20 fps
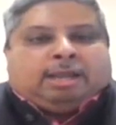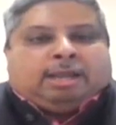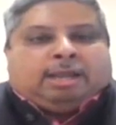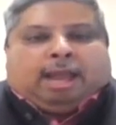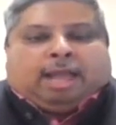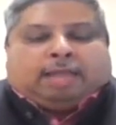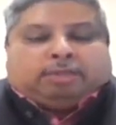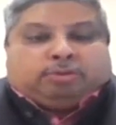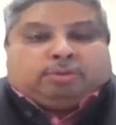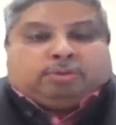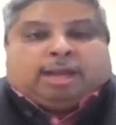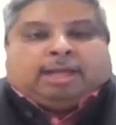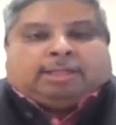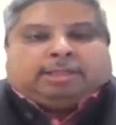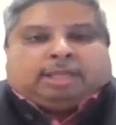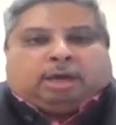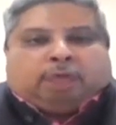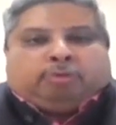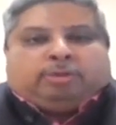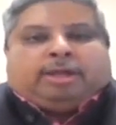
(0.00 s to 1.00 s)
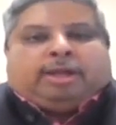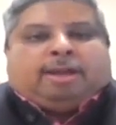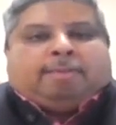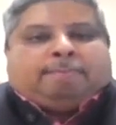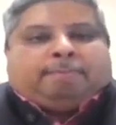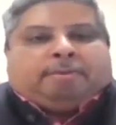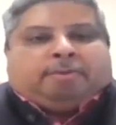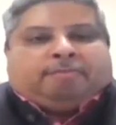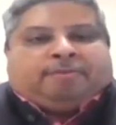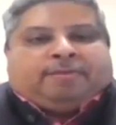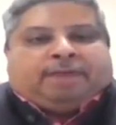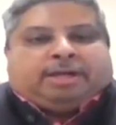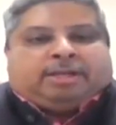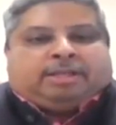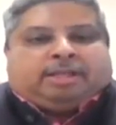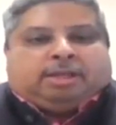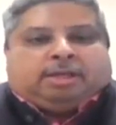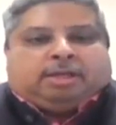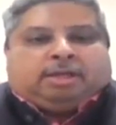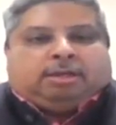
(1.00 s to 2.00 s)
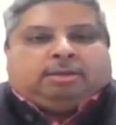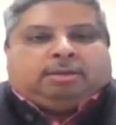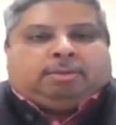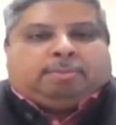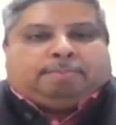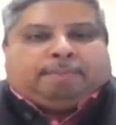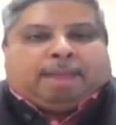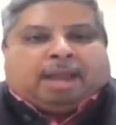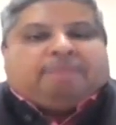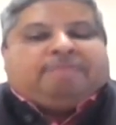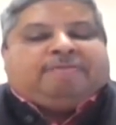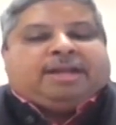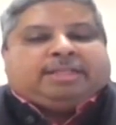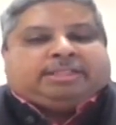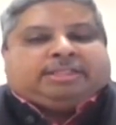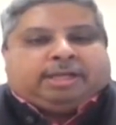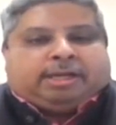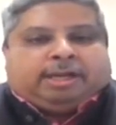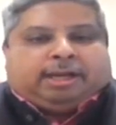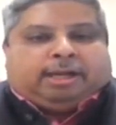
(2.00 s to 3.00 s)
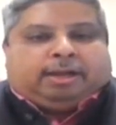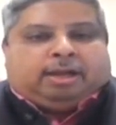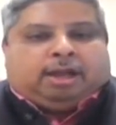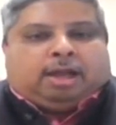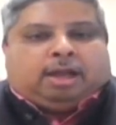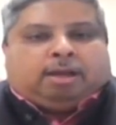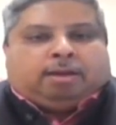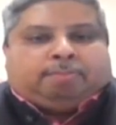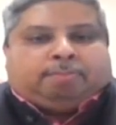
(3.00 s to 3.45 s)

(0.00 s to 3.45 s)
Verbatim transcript: as well as how they can perfect the manufacturing uh,